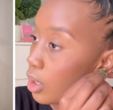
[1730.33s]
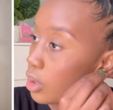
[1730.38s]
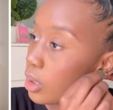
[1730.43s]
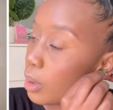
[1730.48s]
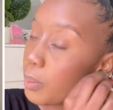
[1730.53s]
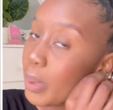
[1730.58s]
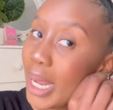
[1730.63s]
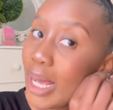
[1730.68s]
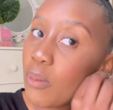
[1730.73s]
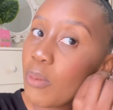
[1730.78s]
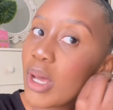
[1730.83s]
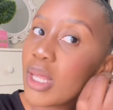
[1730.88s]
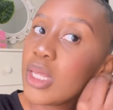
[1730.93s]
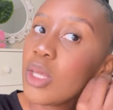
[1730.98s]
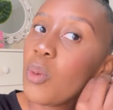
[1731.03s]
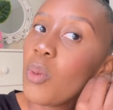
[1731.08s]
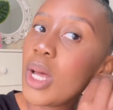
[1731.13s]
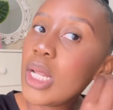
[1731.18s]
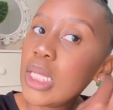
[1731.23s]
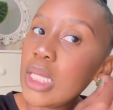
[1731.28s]
the black one
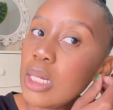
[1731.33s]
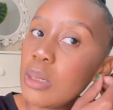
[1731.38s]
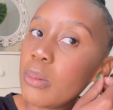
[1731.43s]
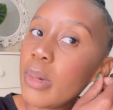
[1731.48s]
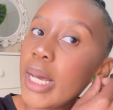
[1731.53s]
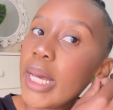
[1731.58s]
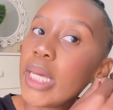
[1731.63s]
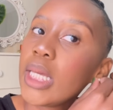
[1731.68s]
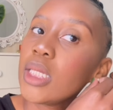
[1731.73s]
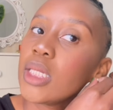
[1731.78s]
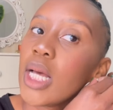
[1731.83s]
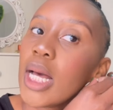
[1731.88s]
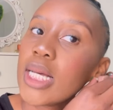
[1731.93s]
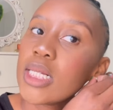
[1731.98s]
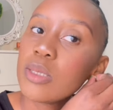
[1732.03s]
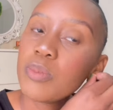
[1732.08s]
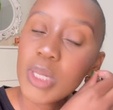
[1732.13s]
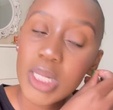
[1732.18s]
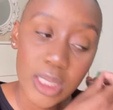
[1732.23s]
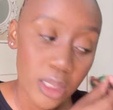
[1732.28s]
the one that my
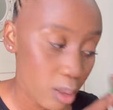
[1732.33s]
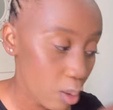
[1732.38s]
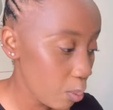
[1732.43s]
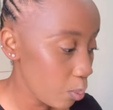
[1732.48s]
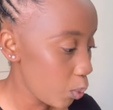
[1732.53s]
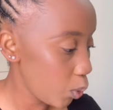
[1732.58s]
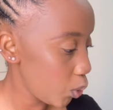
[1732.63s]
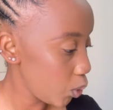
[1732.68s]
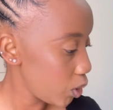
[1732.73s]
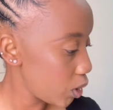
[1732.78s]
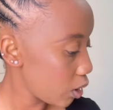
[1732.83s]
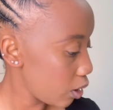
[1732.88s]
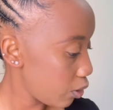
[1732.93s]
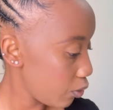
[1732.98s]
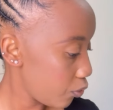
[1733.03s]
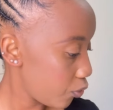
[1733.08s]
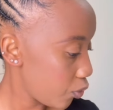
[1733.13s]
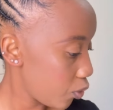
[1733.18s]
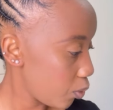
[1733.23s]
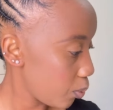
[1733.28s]
husband bought
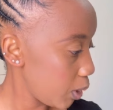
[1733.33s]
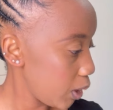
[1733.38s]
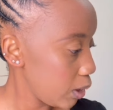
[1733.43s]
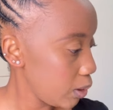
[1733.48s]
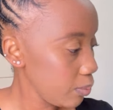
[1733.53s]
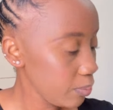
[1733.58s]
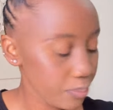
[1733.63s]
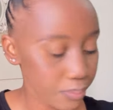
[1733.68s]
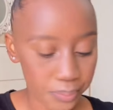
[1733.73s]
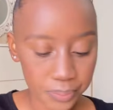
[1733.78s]
for me